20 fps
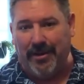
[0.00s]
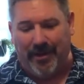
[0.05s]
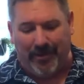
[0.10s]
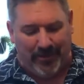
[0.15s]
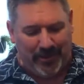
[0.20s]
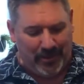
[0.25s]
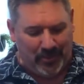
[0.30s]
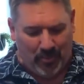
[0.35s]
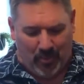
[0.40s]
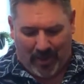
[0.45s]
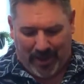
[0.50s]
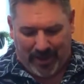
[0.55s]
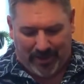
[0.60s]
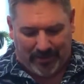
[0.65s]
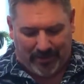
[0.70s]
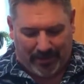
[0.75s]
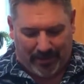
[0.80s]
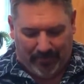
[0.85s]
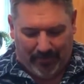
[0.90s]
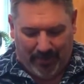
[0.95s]
I already
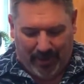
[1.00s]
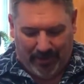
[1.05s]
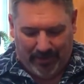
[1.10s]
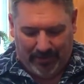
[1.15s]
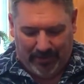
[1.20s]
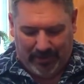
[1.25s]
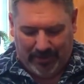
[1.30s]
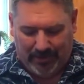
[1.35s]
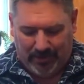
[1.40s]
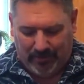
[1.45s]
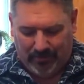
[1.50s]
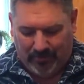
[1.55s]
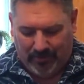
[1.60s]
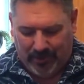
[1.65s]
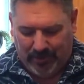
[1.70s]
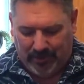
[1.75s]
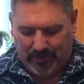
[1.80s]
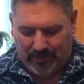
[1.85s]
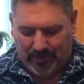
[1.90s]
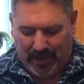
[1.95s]
weighed them. I don't need to
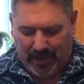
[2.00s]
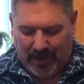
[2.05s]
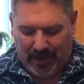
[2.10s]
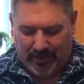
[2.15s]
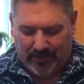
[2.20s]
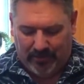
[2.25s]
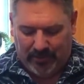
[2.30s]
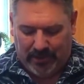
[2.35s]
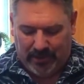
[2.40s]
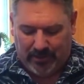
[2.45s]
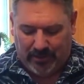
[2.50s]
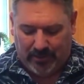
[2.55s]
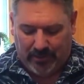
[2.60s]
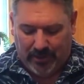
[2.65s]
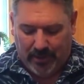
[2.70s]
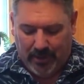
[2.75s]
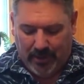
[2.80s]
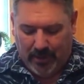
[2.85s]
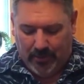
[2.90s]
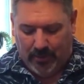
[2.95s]
redo that. I don't need to...
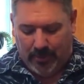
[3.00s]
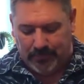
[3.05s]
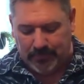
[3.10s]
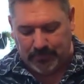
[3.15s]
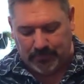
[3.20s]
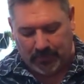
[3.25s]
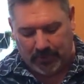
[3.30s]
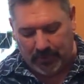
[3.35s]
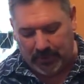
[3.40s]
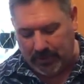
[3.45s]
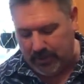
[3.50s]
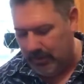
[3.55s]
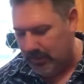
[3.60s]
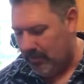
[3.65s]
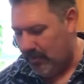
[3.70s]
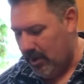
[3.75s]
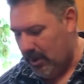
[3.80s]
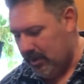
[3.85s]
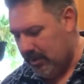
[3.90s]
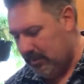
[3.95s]
Whoops, putting it in the
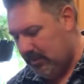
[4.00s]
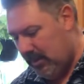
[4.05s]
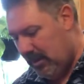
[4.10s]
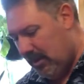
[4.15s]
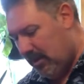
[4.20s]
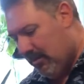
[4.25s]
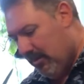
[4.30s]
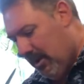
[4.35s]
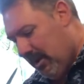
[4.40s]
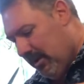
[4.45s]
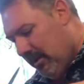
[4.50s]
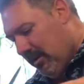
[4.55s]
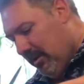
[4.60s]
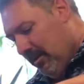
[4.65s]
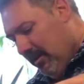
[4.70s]
wrong container, Mike.